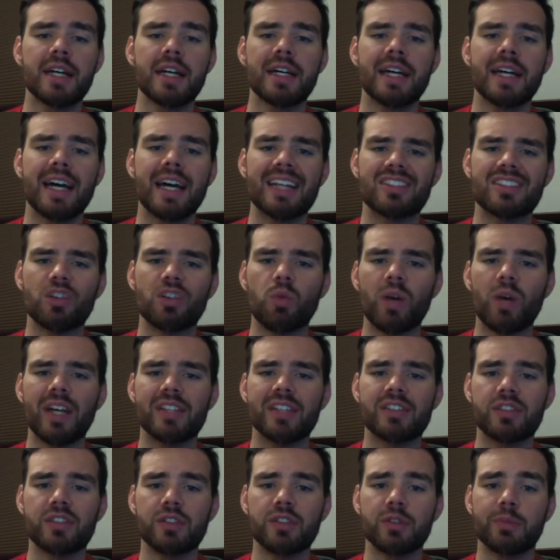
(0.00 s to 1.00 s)
as a way
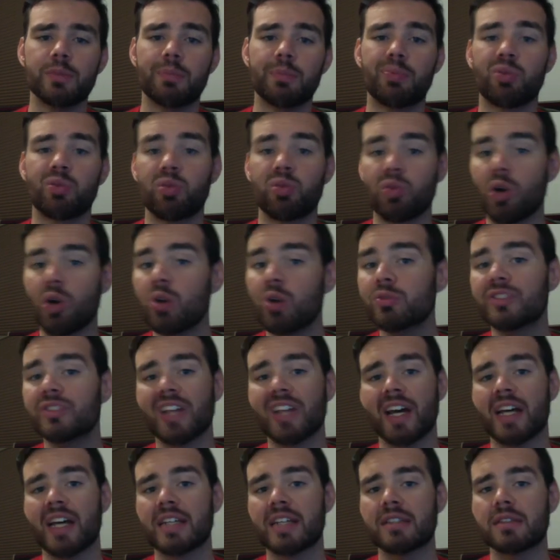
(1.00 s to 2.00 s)
to
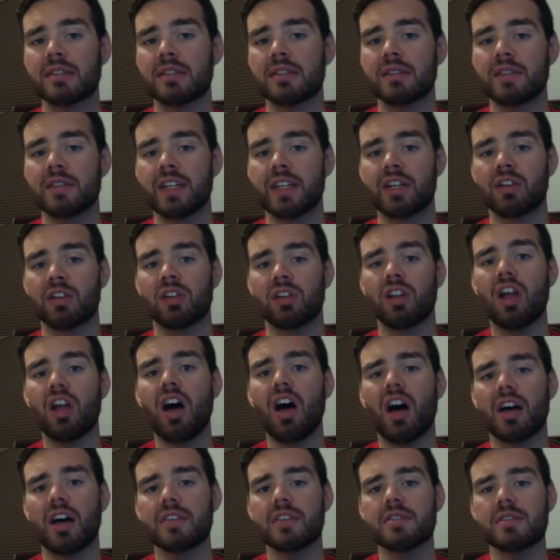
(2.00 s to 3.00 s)
protest their
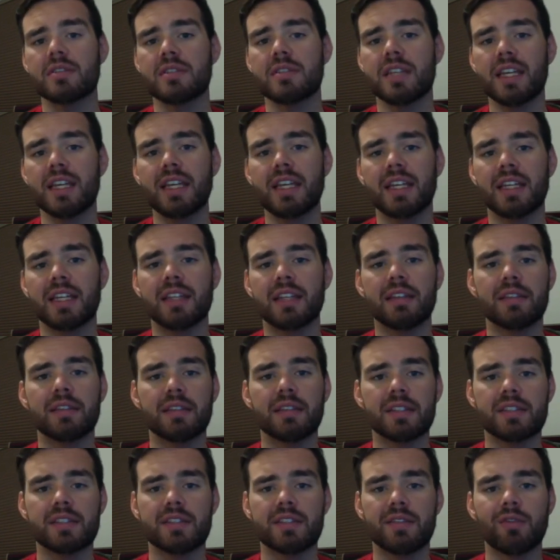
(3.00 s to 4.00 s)
loss in
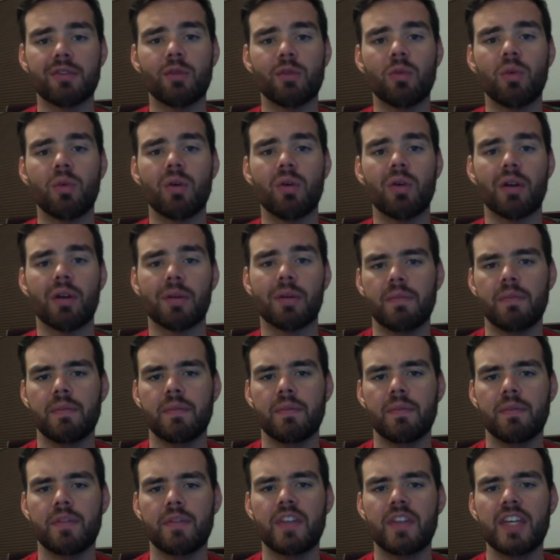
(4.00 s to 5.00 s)
the Civil War.
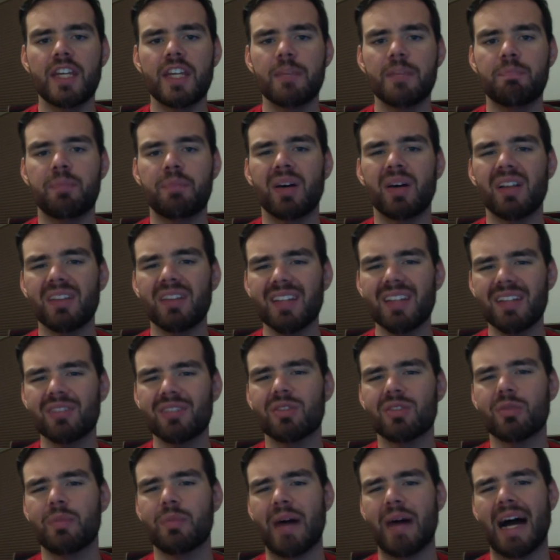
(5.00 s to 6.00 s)
The
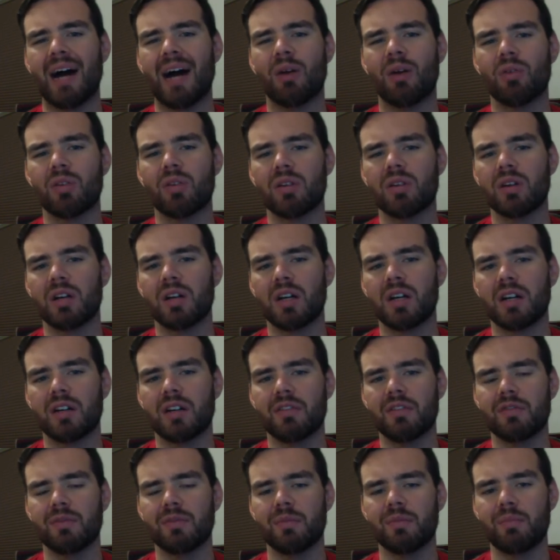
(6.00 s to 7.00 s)
political power
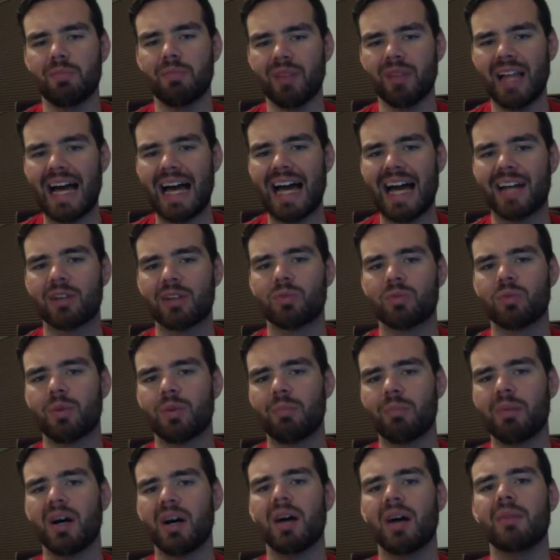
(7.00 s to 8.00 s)
of black
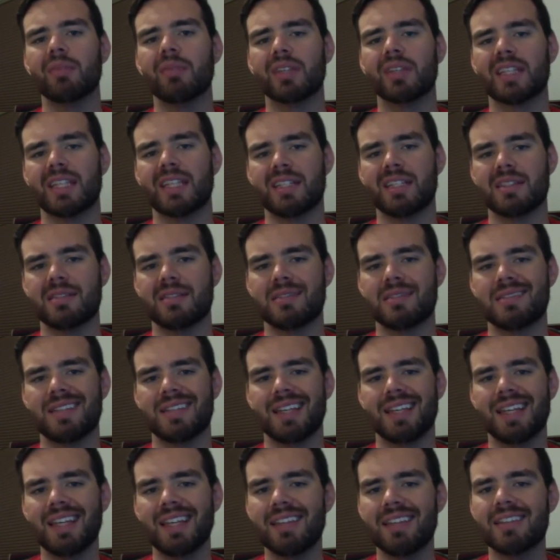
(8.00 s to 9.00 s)
Republicans
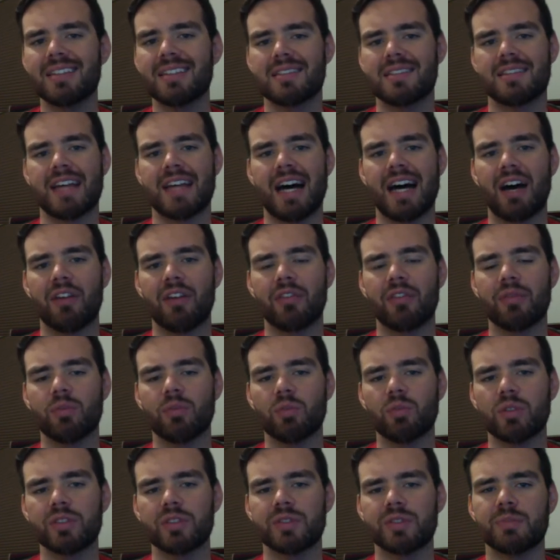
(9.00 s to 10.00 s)
in the South
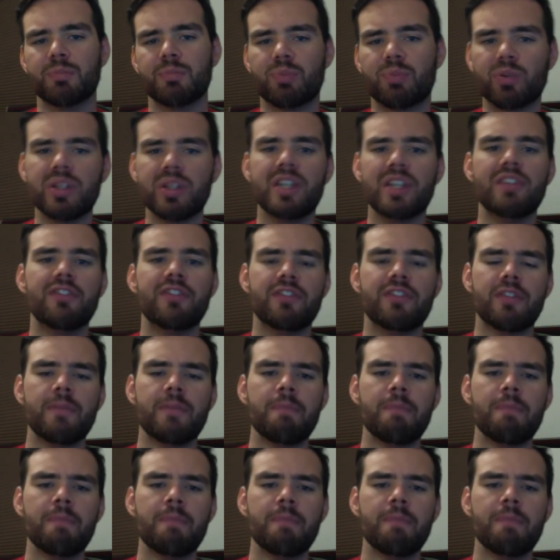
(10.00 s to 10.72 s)
was brief